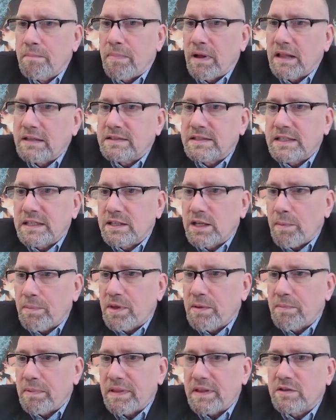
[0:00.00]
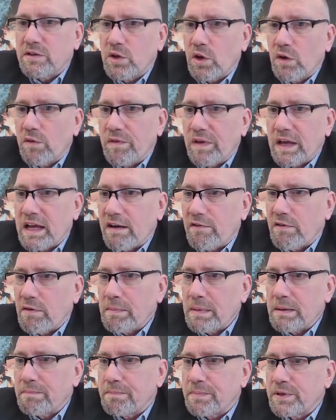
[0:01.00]
Policy adopted by the Soviet
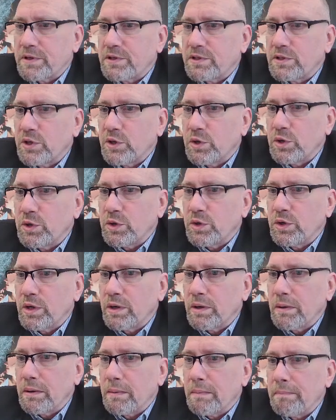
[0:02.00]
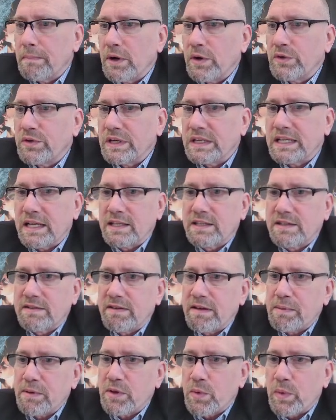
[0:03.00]
government pursued most
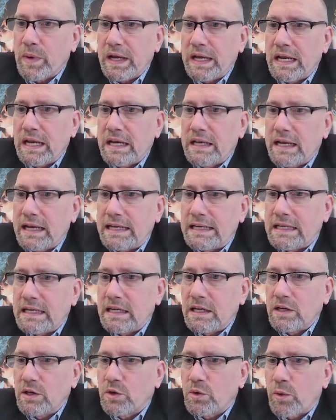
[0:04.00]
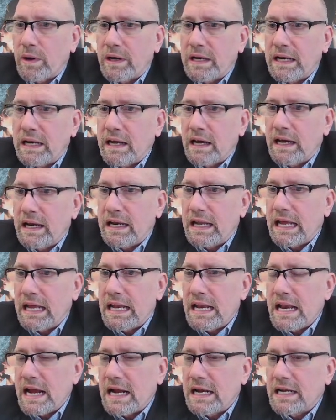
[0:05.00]
intensely between 1929
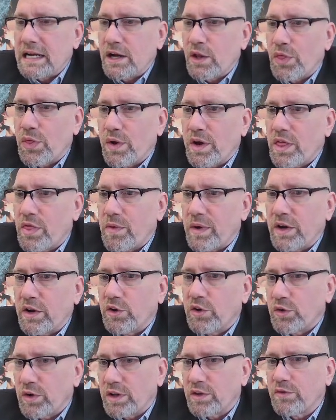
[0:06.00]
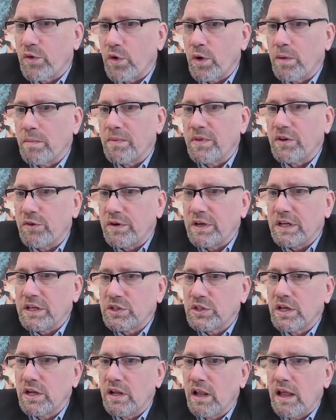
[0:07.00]
and 1933 to transform the
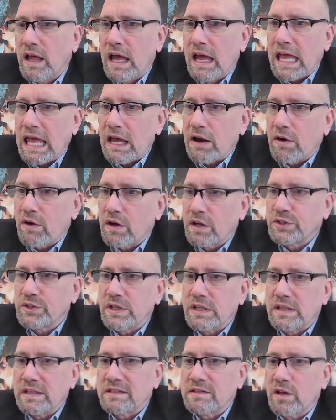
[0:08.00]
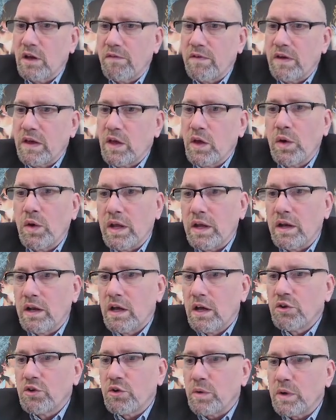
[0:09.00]
traditional agriculture in the Soviet Union
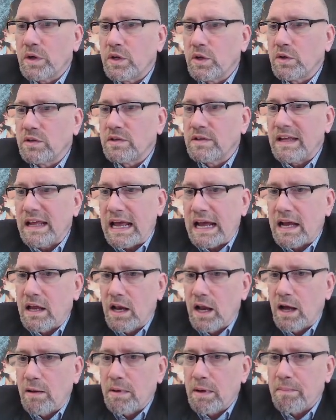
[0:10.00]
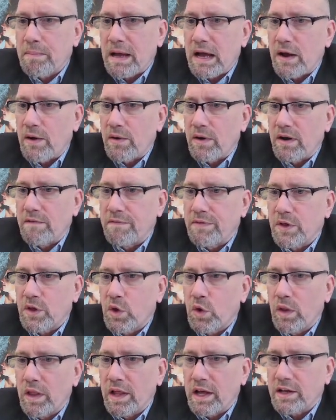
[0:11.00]
to reduce the economic power of the
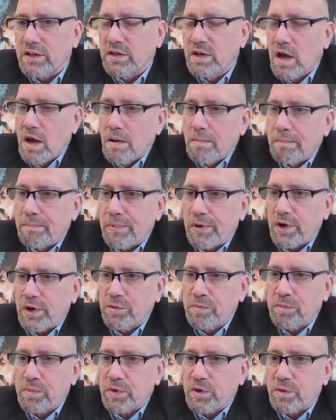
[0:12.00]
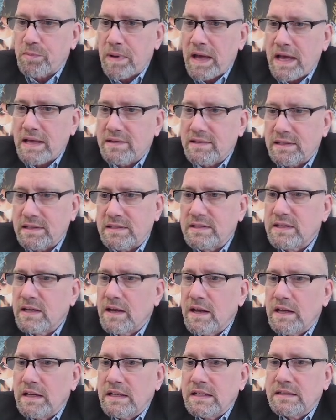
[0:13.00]
kulaks, prosperous peasants.
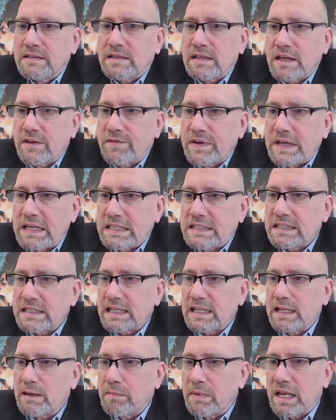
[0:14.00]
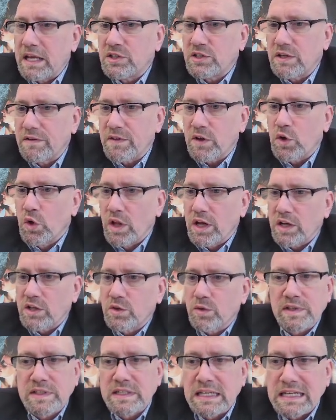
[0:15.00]
Significance: the elimination of the
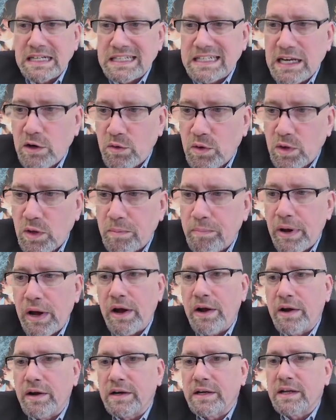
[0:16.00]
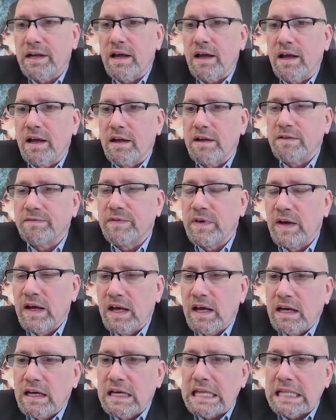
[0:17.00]
kulaks was an integral part of
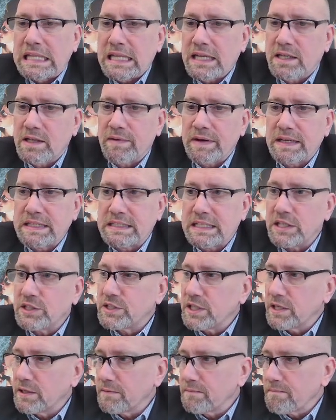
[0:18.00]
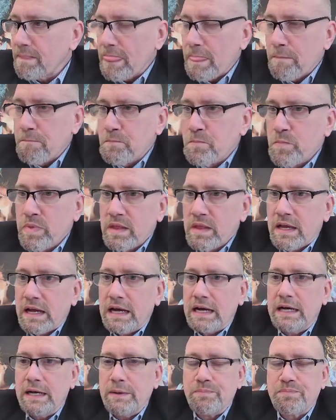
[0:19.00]
collectivization.
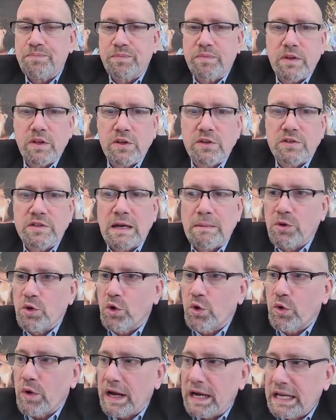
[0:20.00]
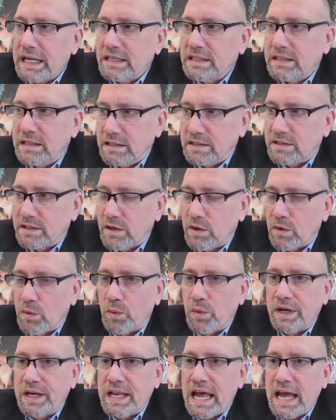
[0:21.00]
Some Ukrainians
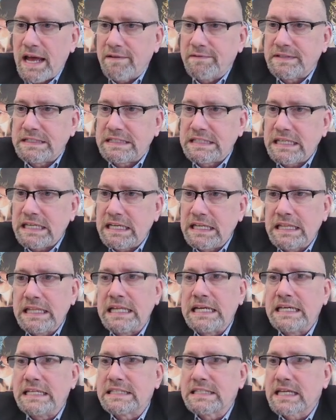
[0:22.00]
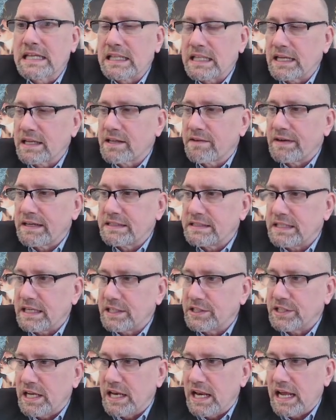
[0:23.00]
would have seen this
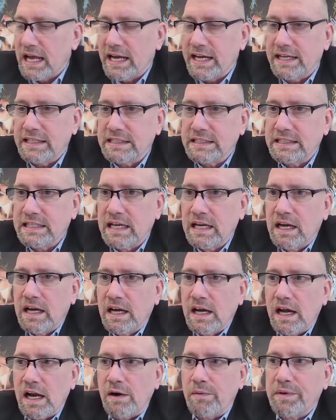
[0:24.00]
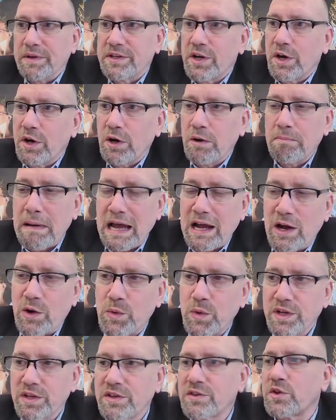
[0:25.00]
collectivization as a return
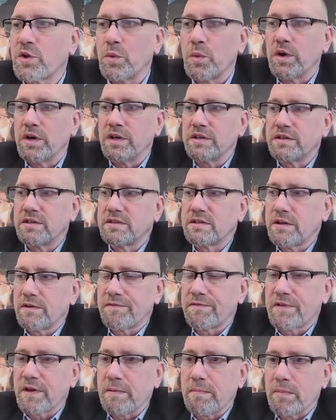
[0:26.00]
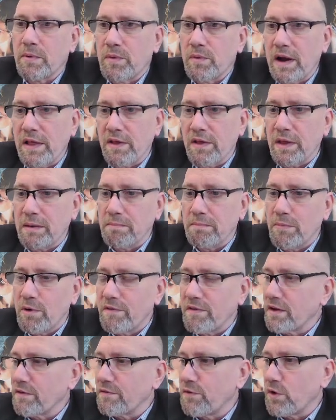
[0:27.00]
backwards towards serfdom rather than
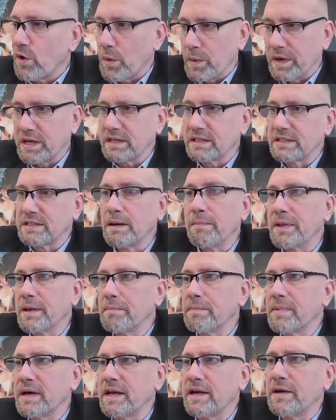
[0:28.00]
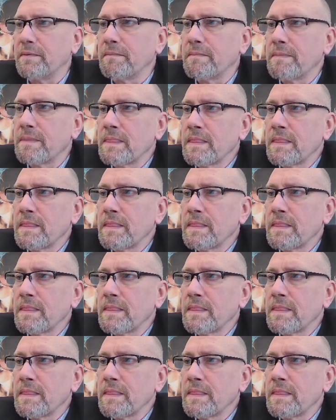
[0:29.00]
moving forward to something better.